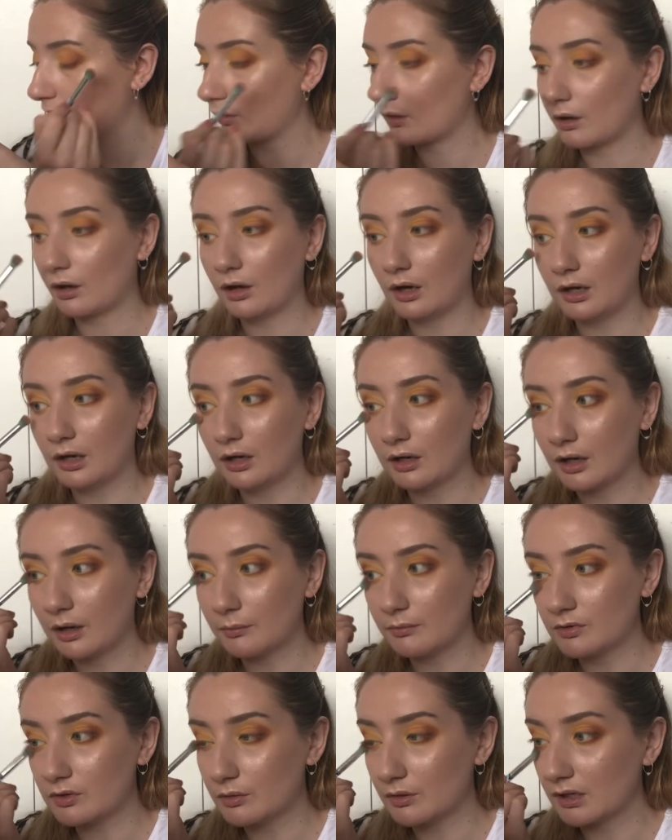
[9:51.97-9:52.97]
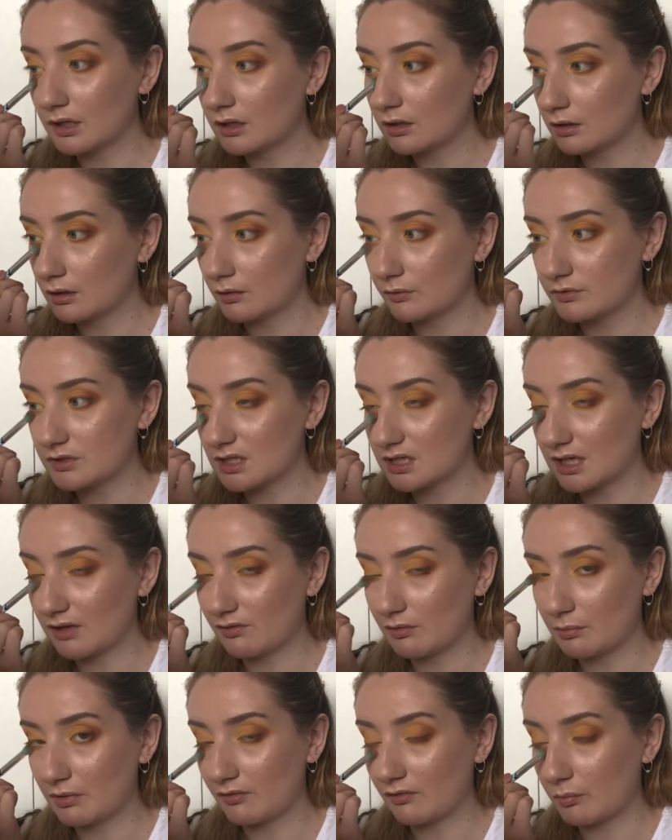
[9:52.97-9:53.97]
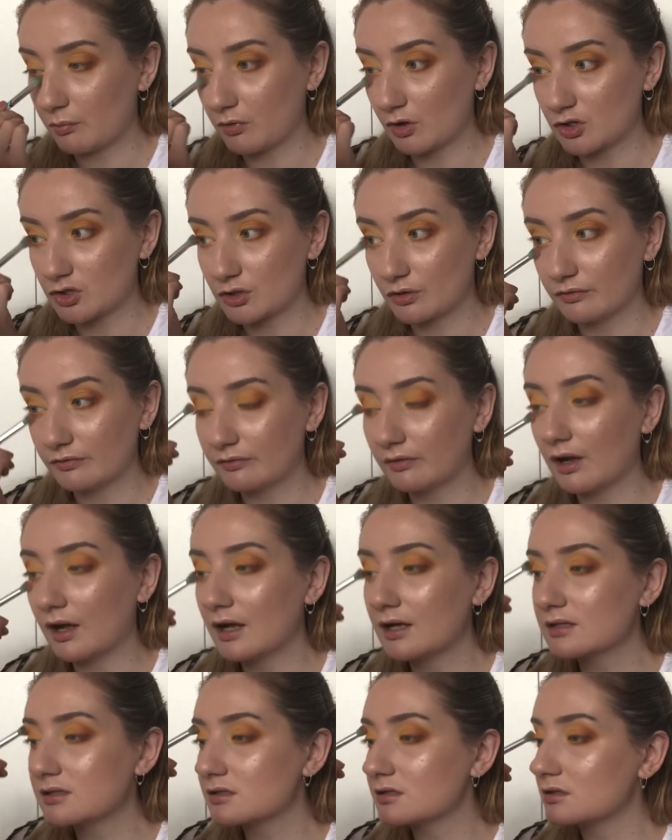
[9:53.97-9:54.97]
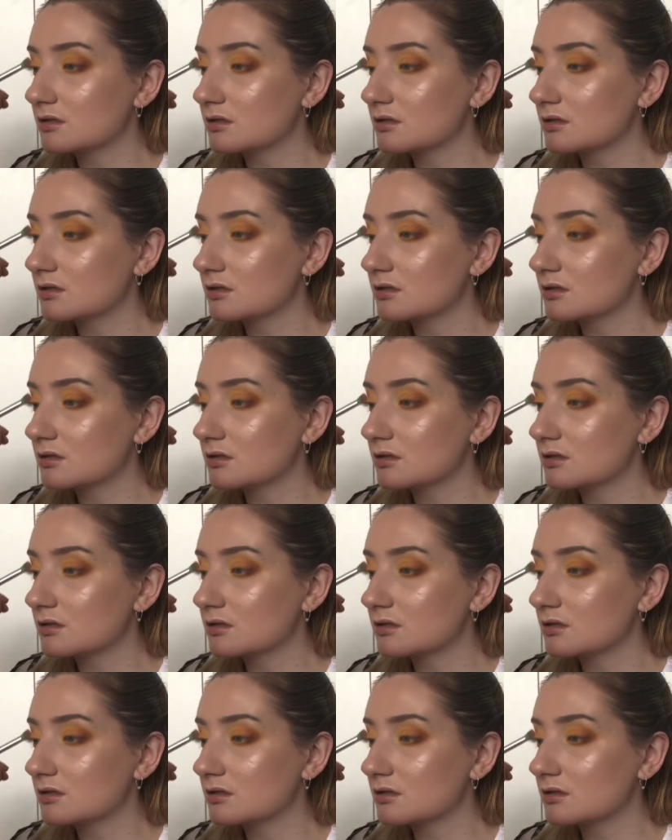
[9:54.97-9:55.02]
eye look I'm doing. Obviously I give it a bit of a brush off first.